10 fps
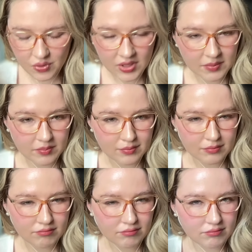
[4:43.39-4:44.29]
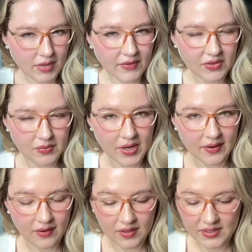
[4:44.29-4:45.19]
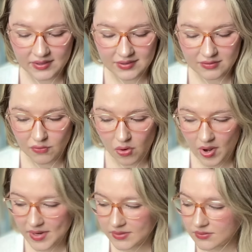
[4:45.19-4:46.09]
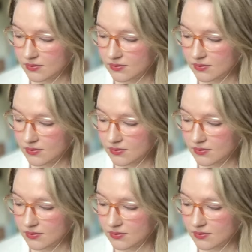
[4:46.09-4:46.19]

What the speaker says: want to have the right audience for it.